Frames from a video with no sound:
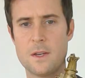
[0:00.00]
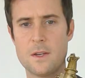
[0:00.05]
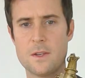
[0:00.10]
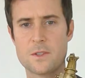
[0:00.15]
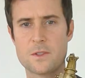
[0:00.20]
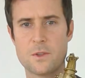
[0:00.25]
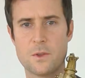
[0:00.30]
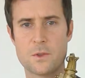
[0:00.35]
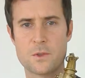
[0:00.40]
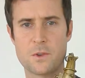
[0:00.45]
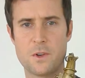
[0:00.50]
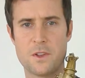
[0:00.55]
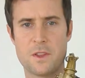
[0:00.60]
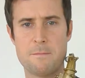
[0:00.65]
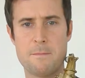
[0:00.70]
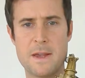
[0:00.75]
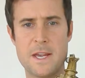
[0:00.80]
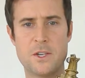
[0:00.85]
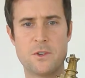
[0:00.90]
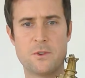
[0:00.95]
So those are all
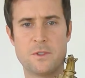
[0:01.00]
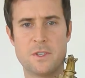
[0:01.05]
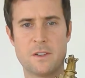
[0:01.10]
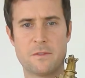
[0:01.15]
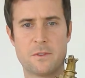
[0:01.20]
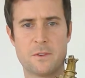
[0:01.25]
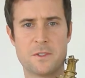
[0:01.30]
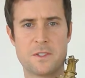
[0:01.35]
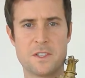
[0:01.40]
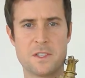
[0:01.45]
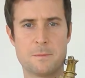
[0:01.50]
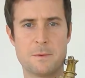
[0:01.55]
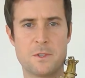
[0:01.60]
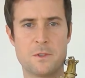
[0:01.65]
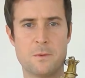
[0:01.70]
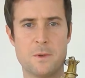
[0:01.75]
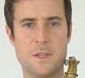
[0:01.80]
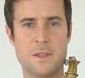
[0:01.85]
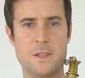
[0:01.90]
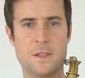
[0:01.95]
the major differences
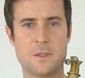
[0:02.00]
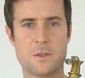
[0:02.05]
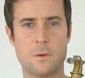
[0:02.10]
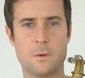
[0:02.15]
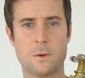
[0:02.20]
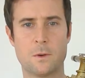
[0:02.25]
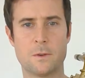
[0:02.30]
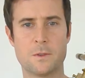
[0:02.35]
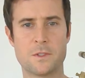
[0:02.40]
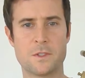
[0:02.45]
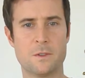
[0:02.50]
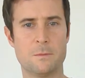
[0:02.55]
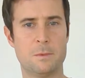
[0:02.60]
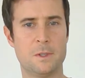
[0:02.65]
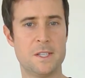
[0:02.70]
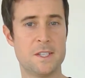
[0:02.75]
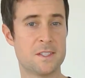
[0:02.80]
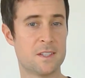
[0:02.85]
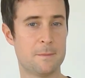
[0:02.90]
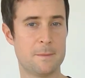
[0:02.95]
between these horns. So
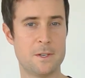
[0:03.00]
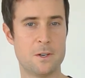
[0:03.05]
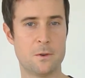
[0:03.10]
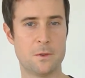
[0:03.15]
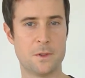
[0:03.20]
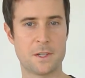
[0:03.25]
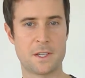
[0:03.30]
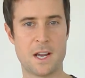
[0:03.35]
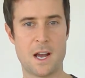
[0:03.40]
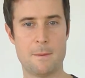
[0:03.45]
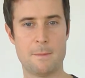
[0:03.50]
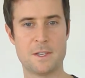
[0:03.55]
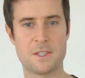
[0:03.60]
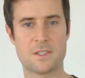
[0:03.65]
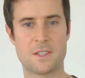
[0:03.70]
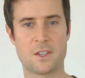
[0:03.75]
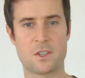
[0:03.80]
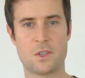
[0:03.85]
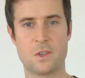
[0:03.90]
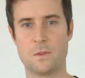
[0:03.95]
please let me know in the comments
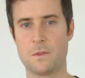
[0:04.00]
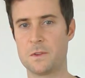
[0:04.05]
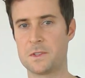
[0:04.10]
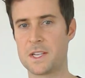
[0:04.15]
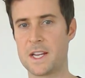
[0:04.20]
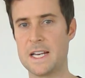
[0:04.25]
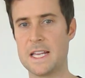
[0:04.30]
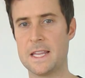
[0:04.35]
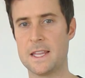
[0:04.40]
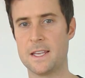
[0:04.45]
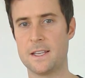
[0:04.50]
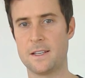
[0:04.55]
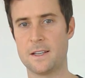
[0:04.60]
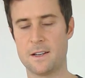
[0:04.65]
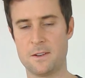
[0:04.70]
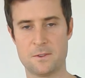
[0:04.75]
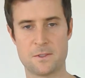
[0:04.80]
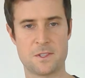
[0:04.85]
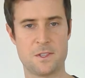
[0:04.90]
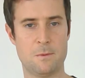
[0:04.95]
section if there's anything
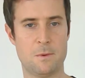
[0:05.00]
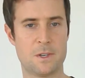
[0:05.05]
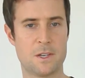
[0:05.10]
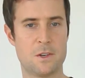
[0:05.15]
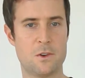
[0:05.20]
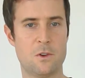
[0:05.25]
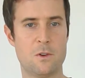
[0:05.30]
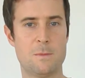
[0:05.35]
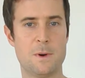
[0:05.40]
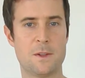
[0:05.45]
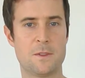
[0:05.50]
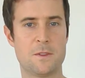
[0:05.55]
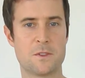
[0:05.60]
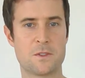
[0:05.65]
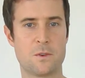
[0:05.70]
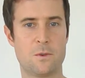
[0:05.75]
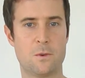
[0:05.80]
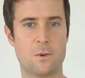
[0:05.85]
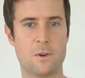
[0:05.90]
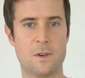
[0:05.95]
else you want to know about
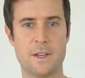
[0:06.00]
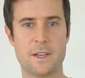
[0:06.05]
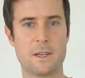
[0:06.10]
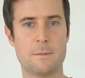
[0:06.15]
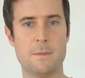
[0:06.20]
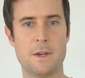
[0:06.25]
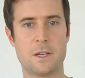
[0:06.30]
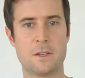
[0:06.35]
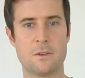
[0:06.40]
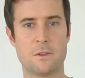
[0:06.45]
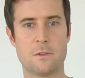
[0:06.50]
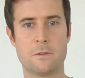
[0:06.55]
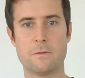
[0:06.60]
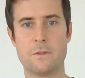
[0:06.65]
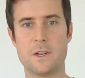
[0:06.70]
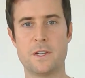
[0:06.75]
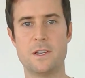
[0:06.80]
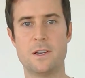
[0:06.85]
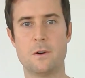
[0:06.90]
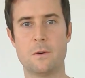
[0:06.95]
this horn. I can make another
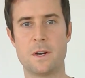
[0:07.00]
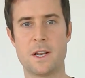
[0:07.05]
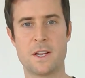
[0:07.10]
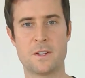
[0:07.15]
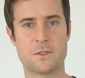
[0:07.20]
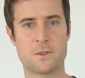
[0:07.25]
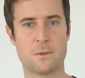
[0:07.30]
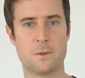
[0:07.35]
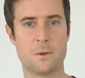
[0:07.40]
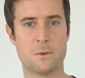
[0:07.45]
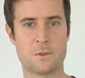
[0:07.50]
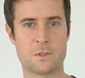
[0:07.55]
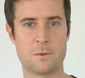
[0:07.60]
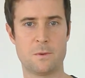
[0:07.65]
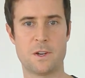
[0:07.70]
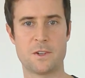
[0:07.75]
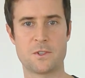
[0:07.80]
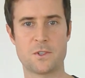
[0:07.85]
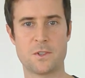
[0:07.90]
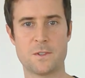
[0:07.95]
video and answer those
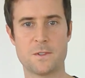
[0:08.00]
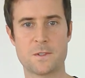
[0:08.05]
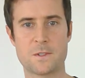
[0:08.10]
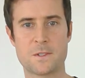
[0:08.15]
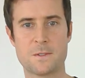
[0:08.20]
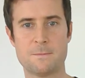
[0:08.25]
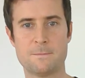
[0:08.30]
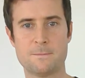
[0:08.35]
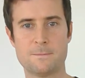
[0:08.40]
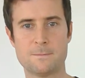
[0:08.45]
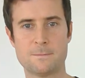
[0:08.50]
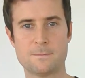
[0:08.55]
questions.